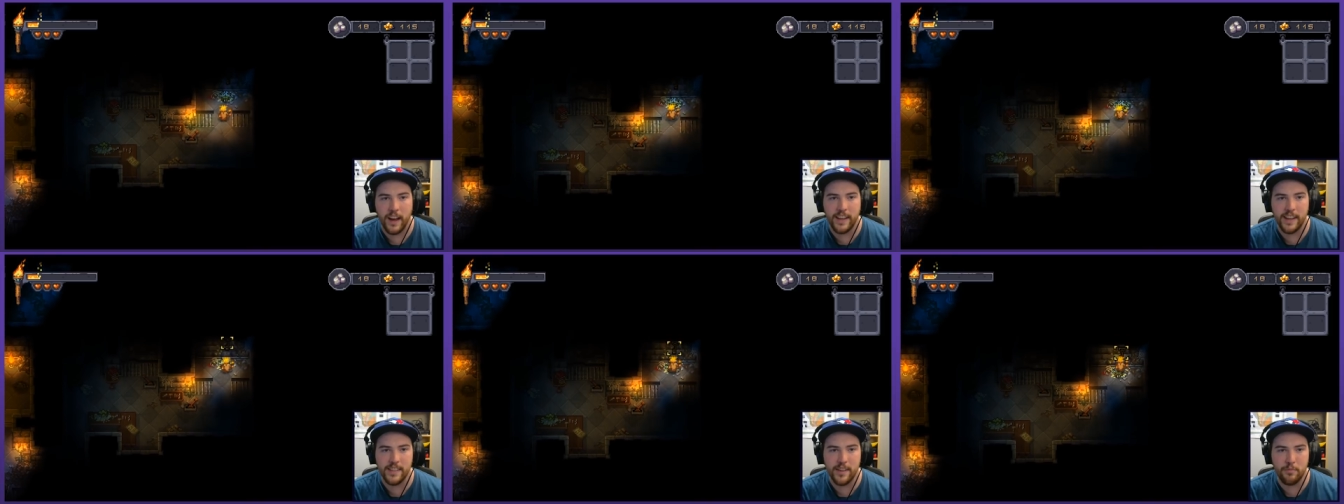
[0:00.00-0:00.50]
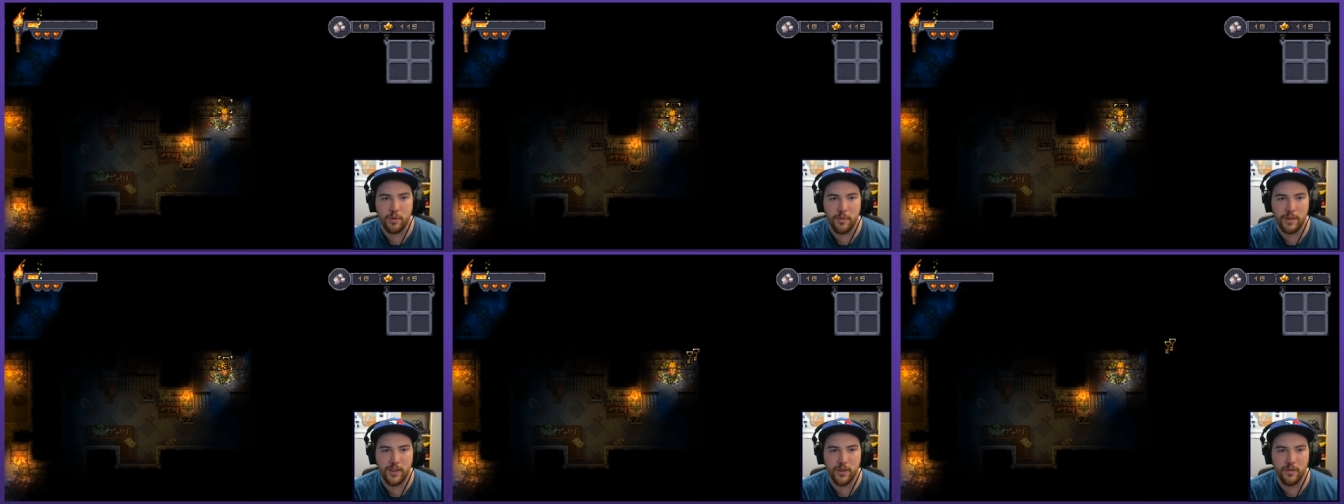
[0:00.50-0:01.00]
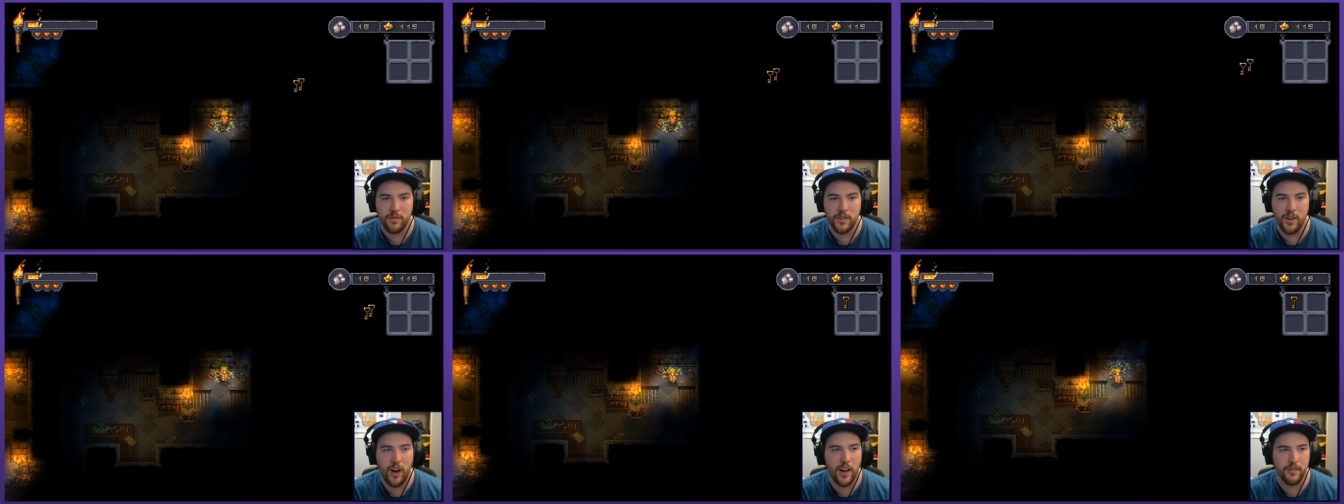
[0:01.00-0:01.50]
I guess I probably could have
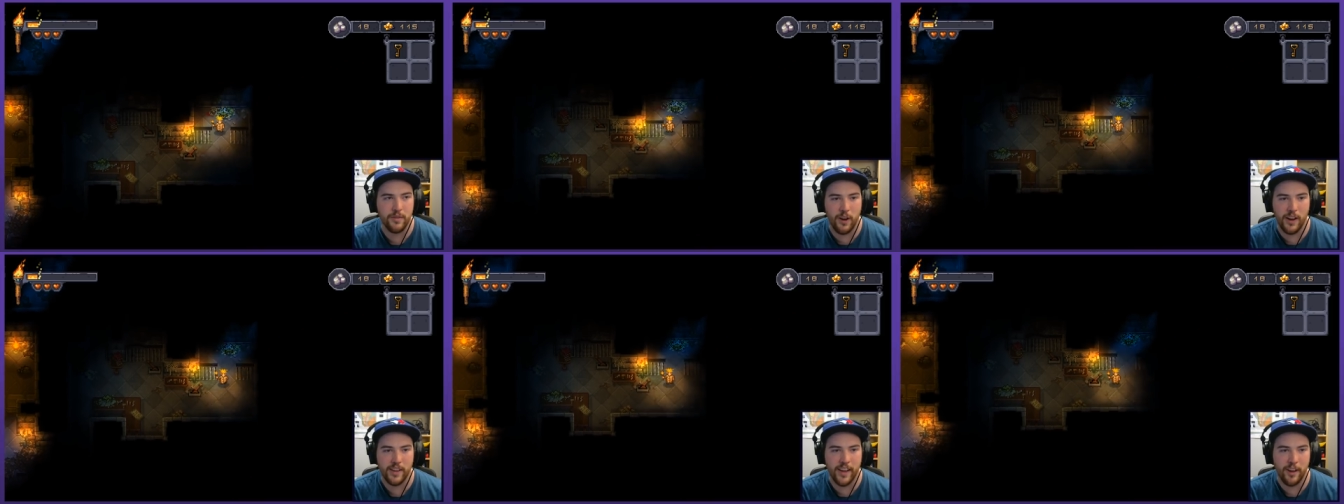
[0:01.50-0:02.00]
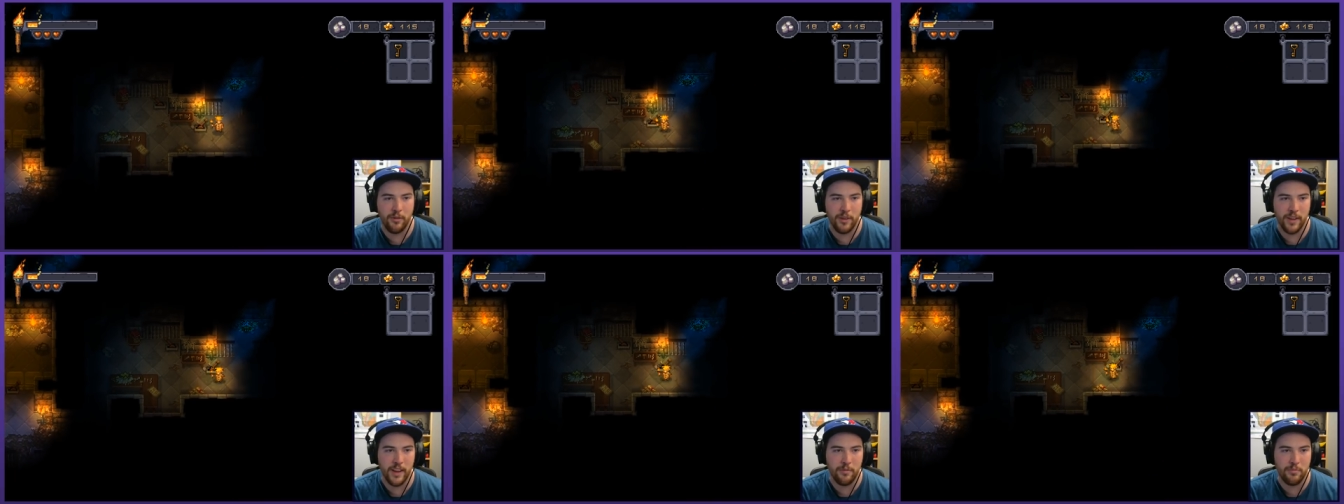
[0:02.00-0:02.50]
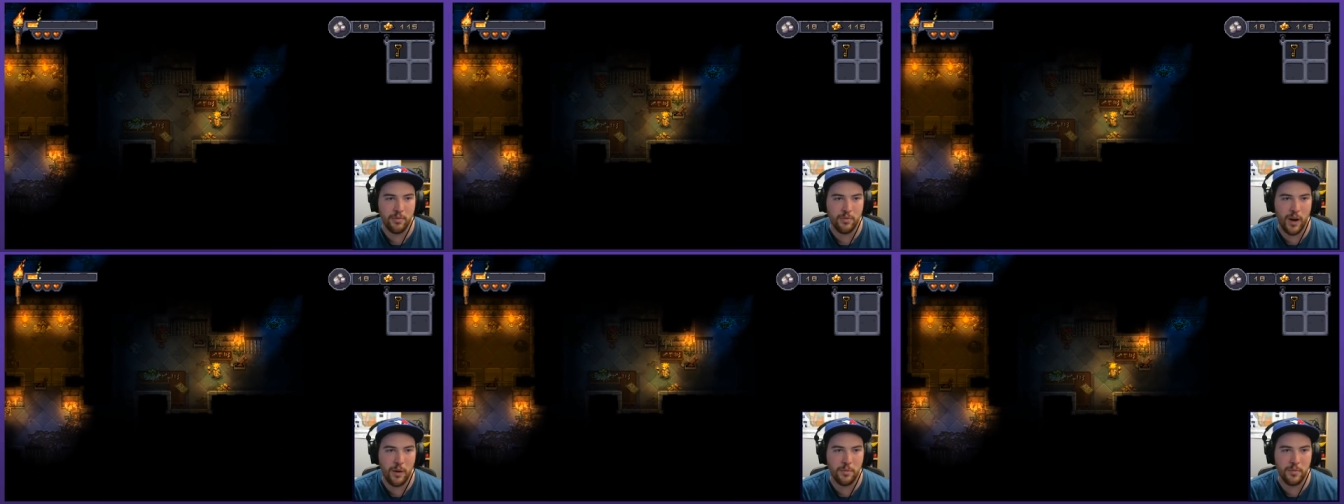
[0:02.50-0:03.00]
not fought that one. That
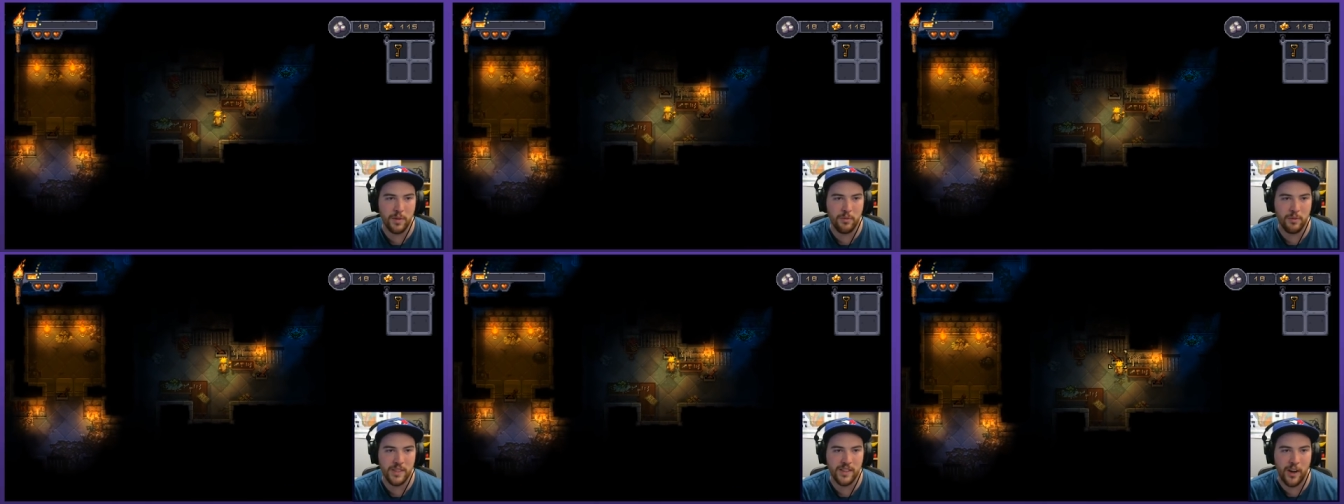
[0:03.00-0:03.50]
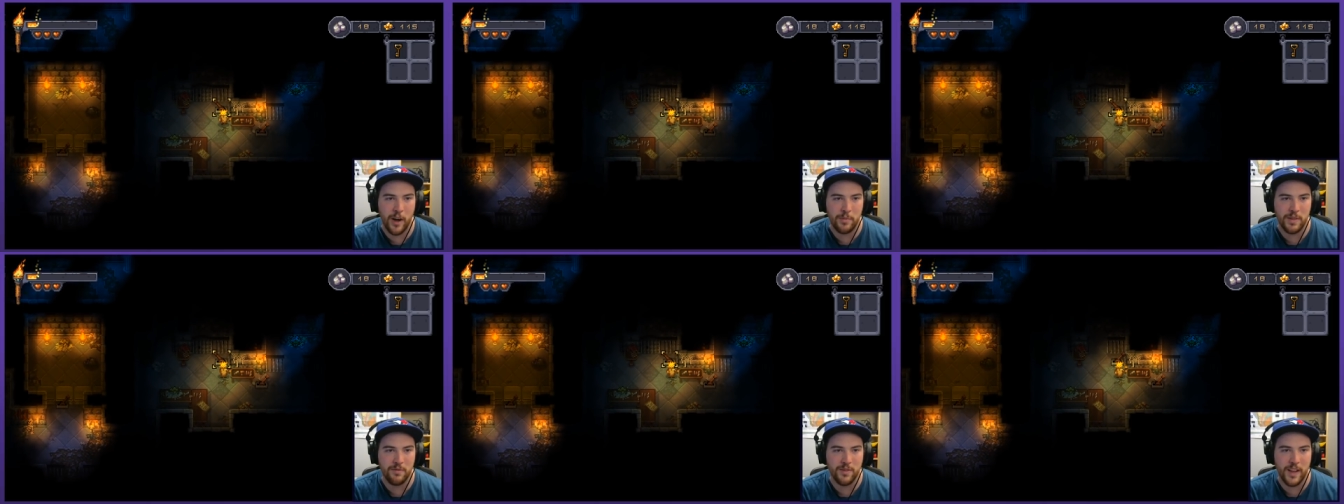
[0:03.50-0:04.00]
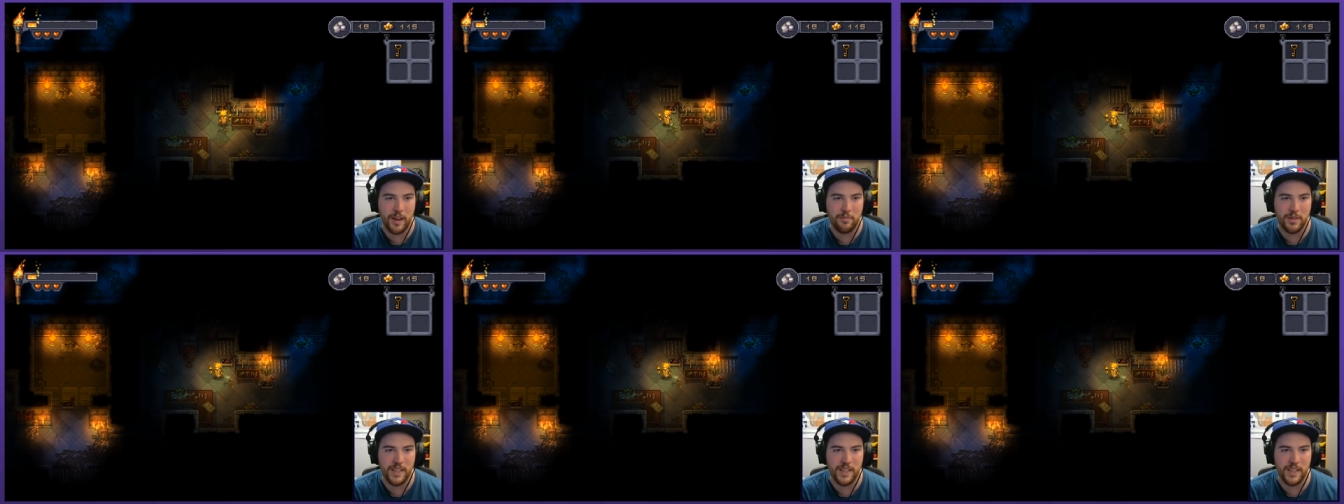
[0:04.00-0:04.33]
probably was an option for that